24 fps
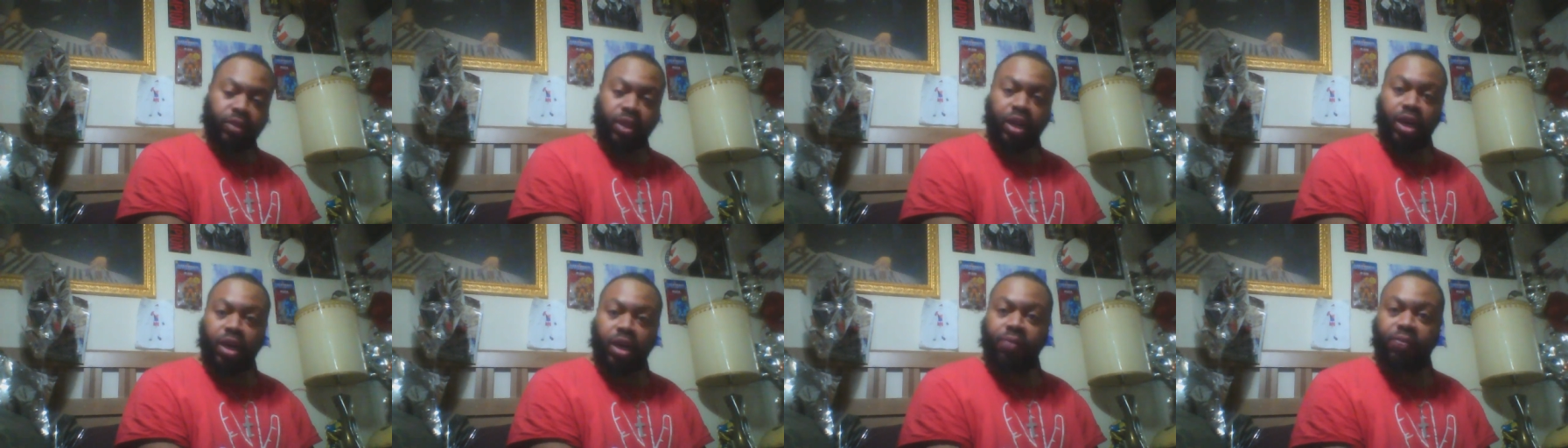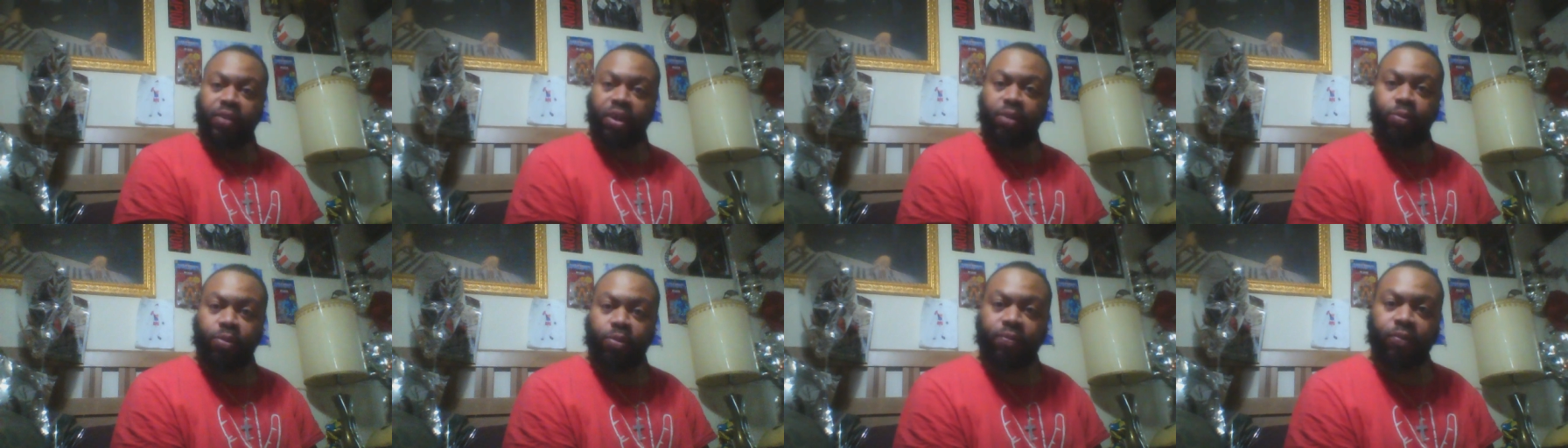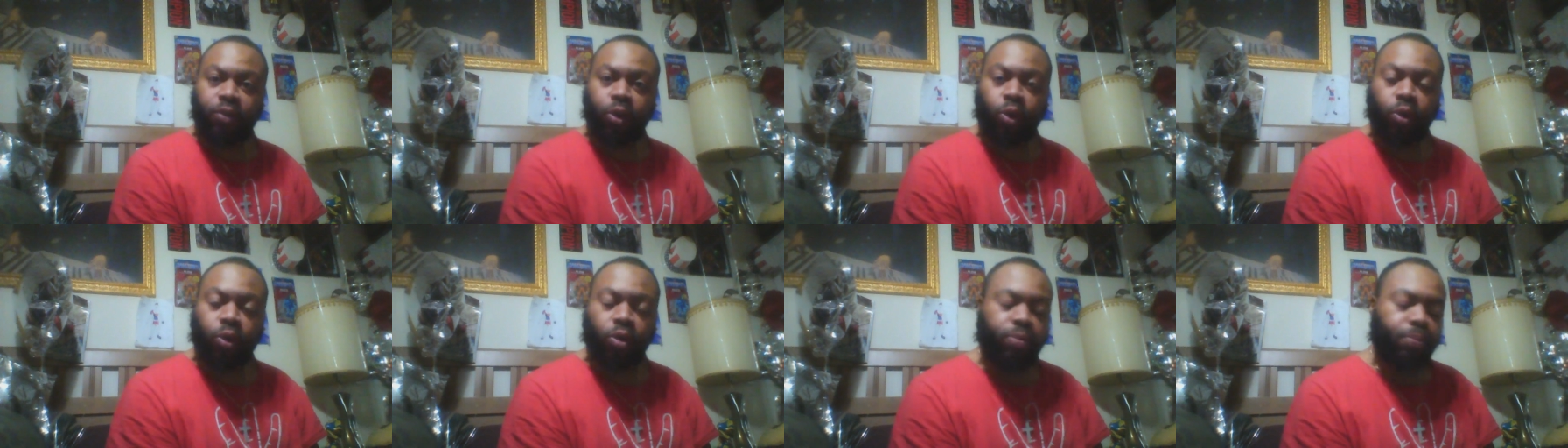Elevate with
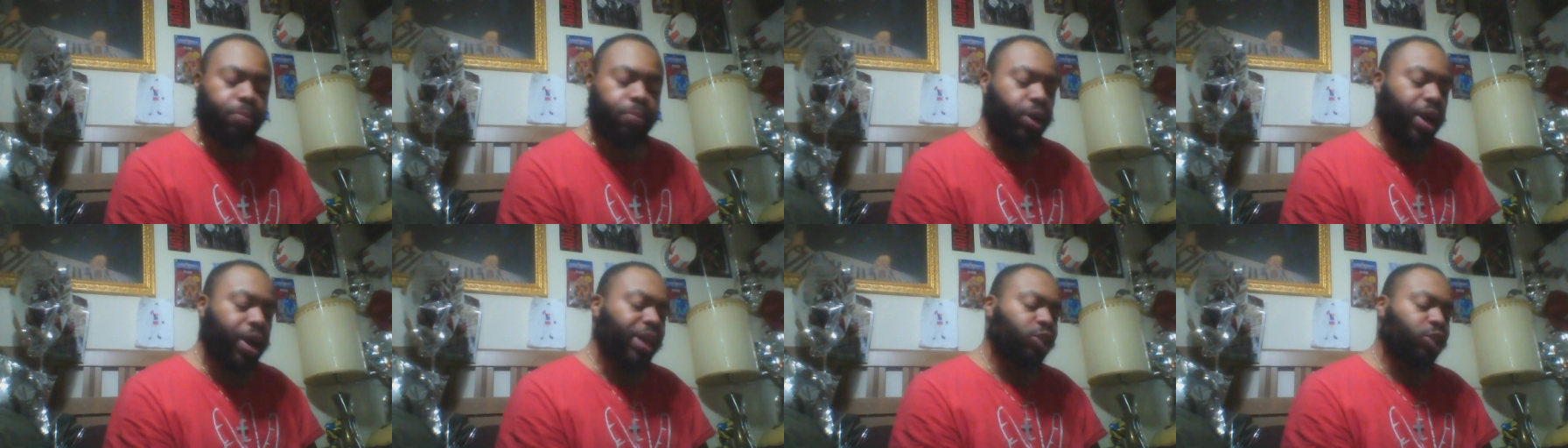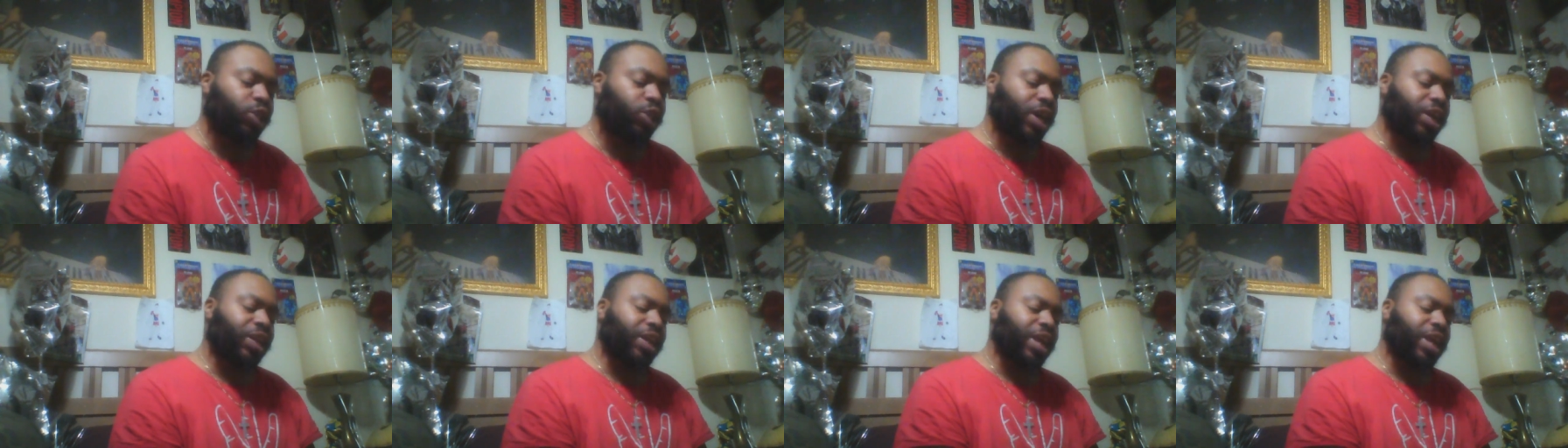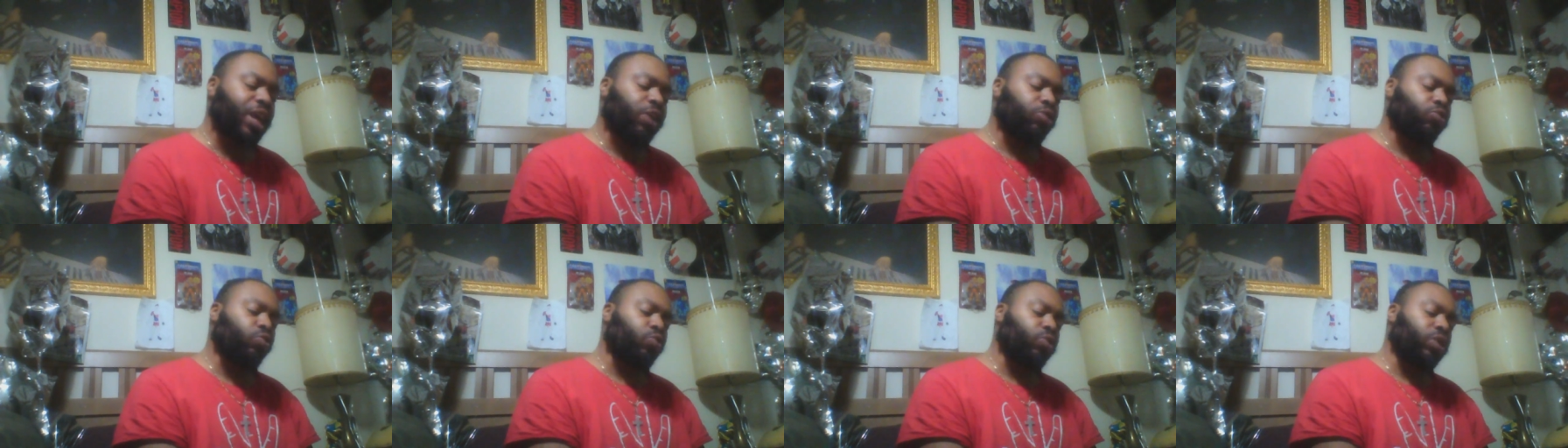Vern, Blackjack
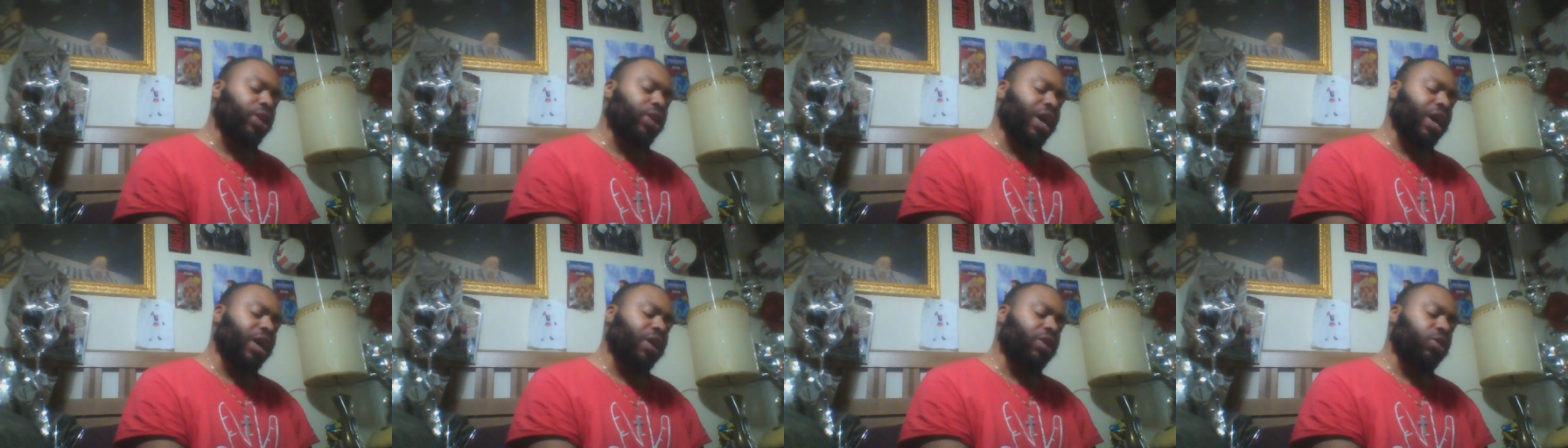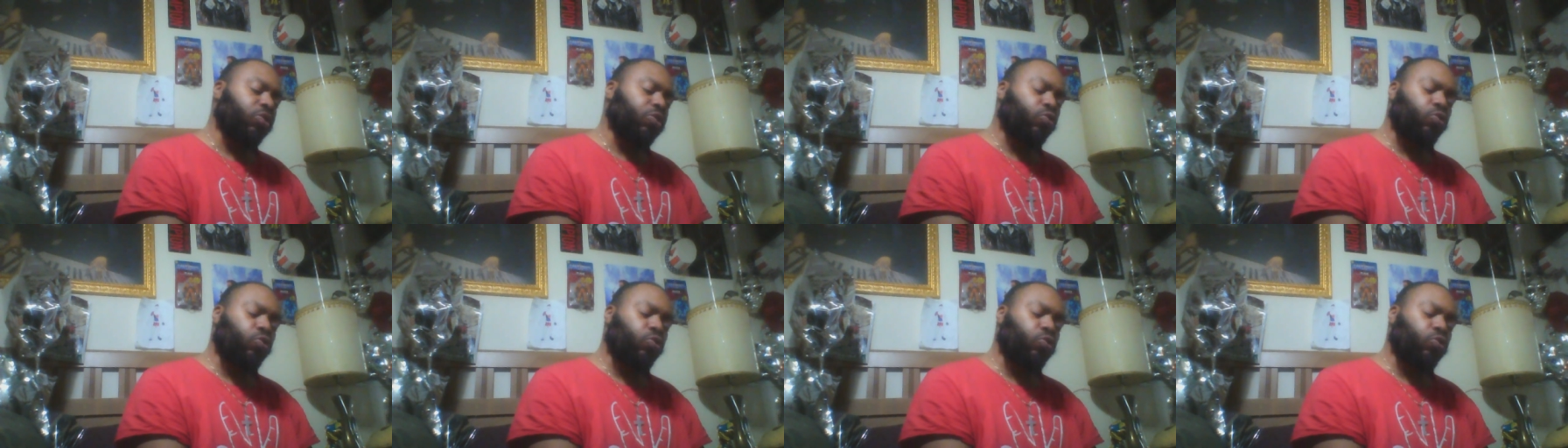939,